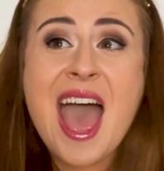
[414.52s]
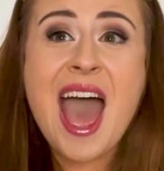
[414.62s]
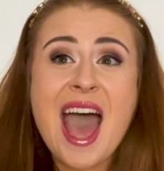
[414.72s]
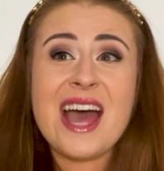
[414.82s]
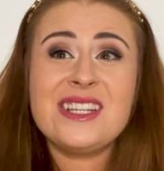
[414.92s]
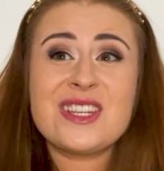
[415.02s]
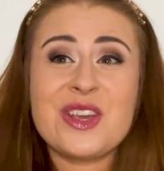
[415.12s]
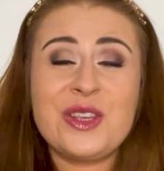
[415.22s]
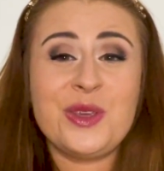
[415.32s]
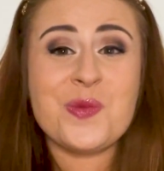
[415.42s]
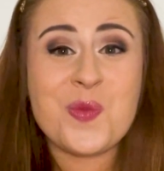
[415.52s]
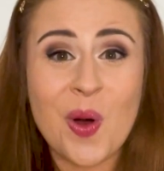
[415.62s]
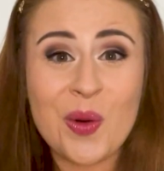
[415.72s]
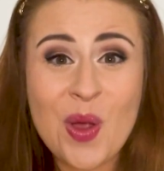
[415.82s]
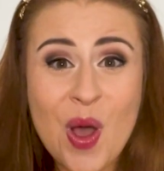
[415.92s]
and you
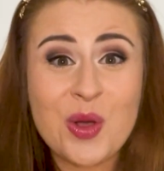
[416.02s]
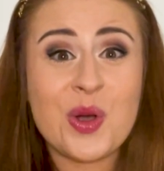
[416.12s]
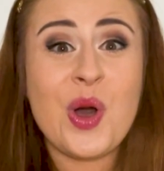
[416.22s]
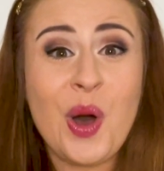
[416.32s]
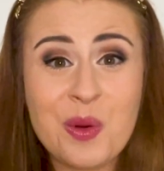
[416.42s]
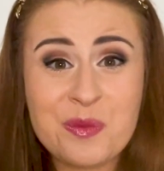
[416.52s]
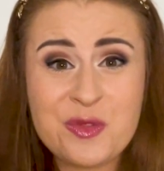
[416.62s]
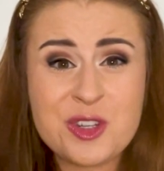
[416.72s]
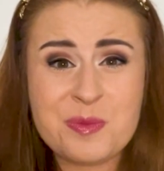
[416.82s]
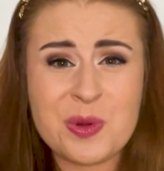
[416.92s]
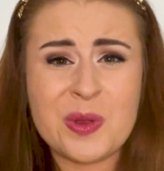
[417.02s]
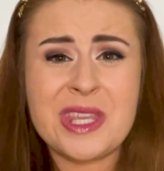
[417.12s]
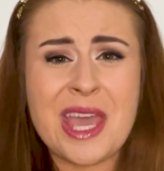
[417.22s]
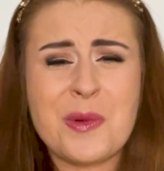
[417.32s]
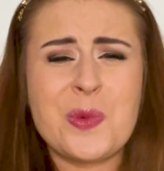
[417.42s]
want a comfortable
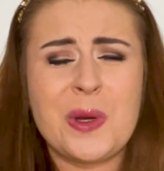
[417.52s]
yet